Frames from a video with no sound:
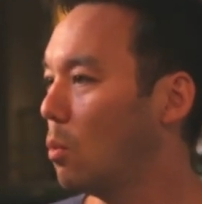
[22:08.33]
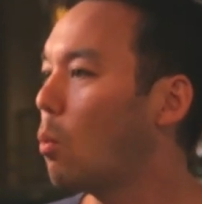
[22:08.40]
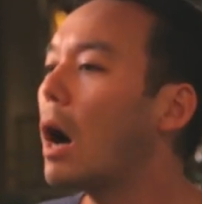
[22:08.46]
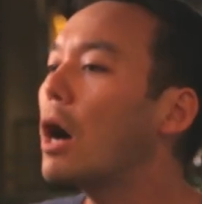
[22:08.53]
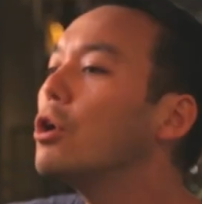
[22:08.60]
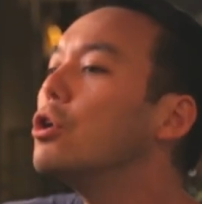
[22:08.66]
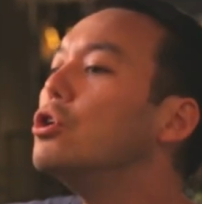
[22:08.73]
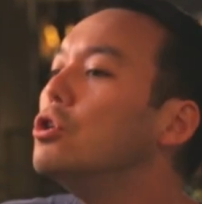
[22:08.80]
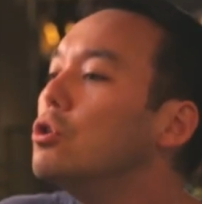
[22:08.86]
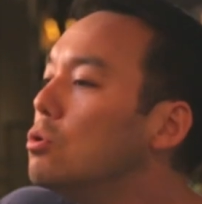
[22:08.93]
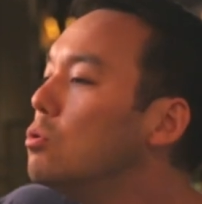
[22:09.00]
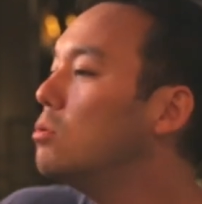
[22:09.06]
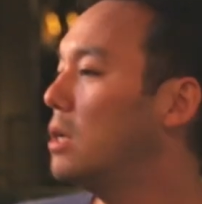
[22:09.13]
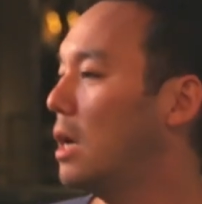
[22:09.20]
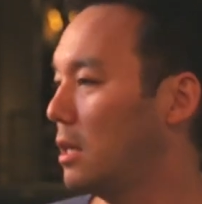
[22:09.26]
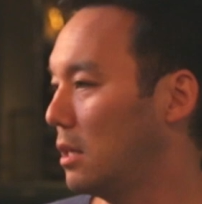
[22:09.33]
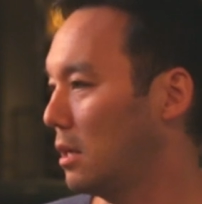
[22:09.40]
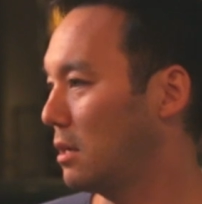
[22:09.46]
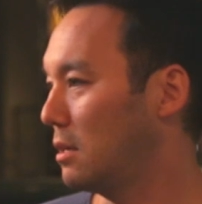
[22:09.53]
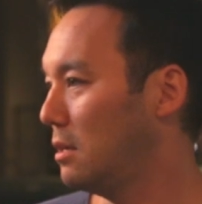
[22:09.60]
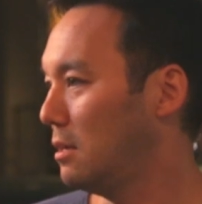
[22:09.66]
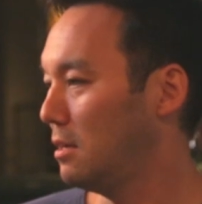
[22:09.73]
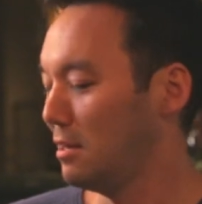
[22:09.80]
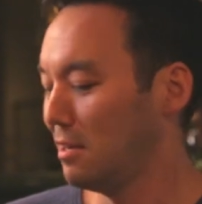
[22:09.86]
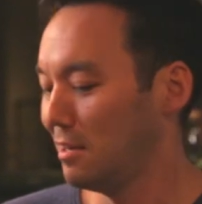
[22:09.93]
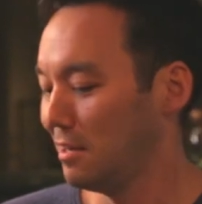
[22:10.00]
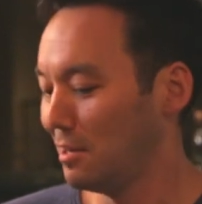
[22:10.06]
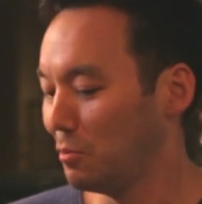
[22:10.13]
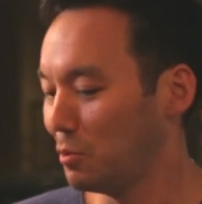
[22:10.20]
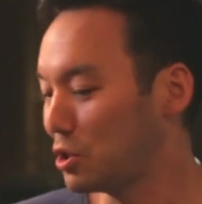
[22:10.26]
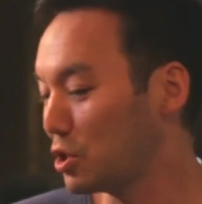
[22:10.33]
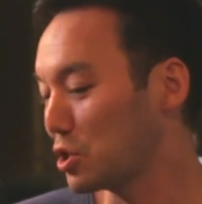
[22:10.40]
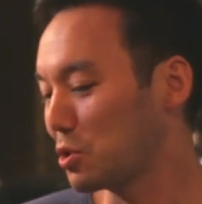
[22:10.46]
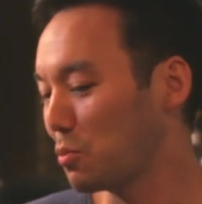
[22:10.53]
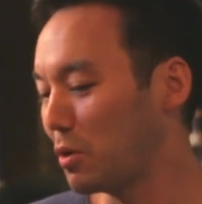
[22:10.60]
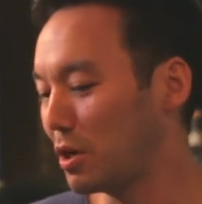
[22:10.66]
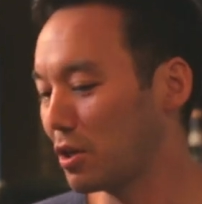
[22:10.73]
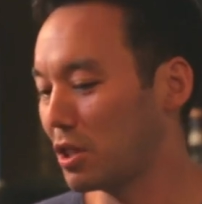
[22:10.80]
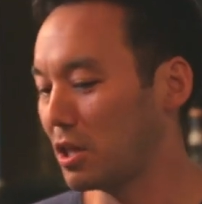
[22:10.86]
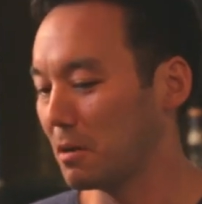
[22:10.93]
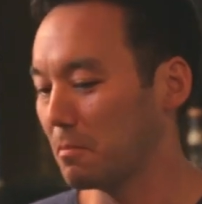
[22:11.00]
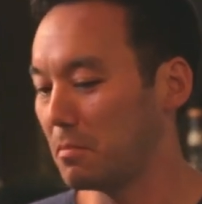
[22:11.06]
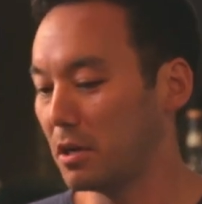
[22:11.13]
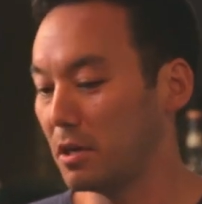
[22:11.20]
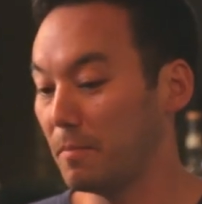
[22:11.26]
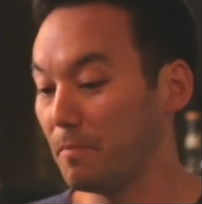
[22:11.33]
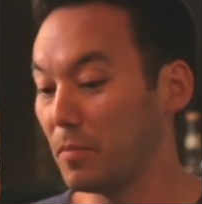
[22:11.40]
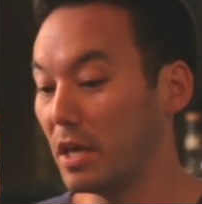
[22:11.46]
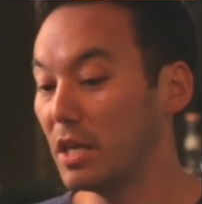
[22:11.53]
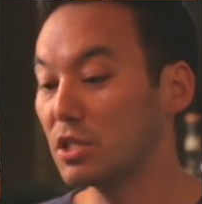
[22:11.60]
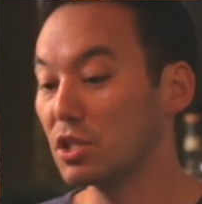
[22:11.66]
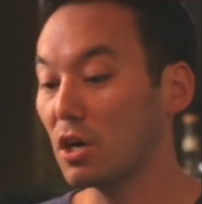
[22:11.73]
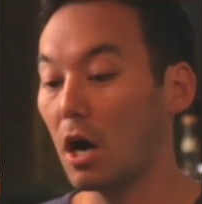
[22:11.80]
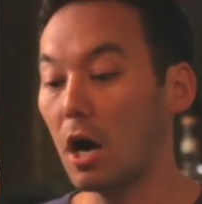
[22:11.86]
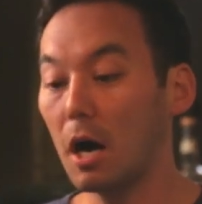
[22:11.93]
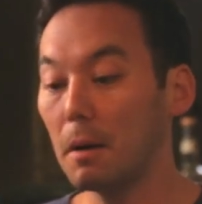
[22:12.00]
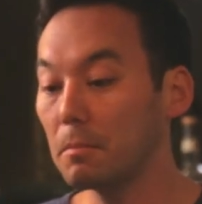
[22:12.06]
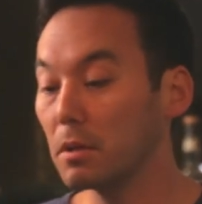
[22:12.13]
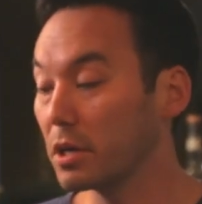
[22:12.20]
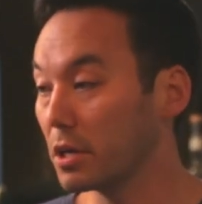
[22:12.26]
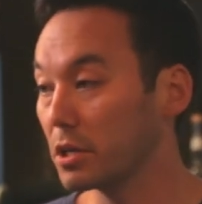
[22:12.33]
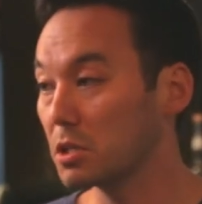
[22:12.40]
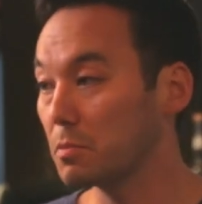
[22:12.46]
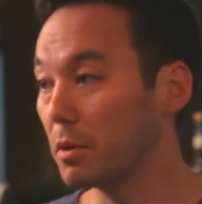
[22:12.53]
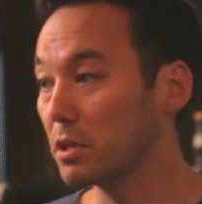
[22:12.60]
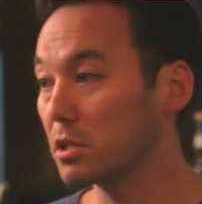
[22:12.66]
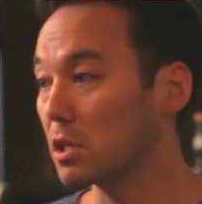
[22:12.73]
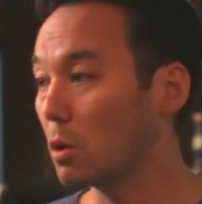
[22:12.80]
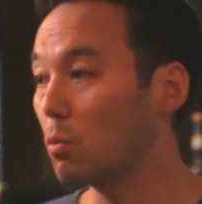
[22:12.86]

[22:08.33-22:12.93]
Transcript: Why are you yelling? Which is the weird thing, but it's a humbling experience.